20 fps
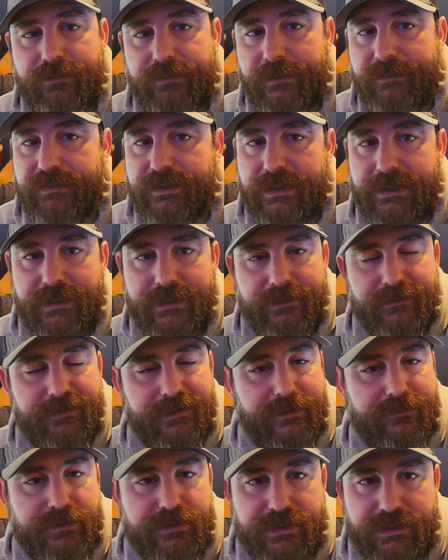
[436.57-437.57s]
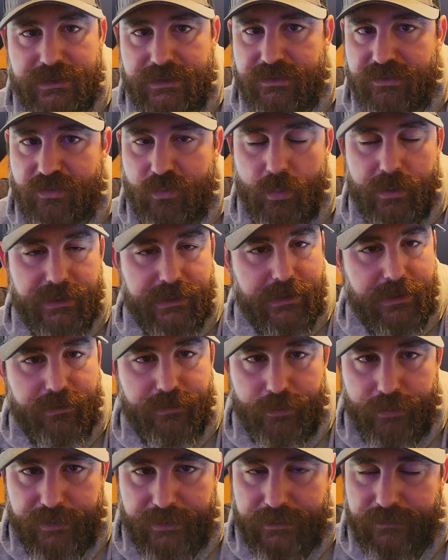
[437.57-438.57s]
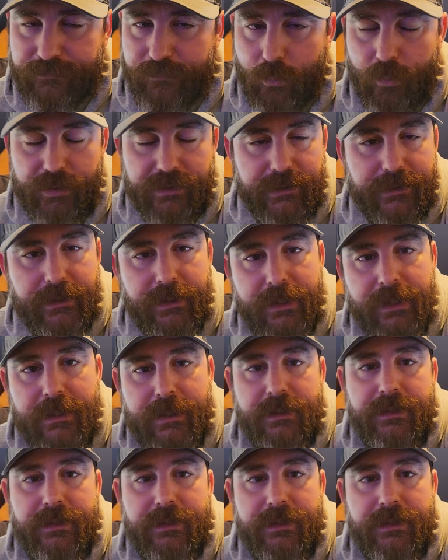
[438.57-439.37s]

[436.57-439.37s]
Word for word: 15, 17, 20, 30, 40,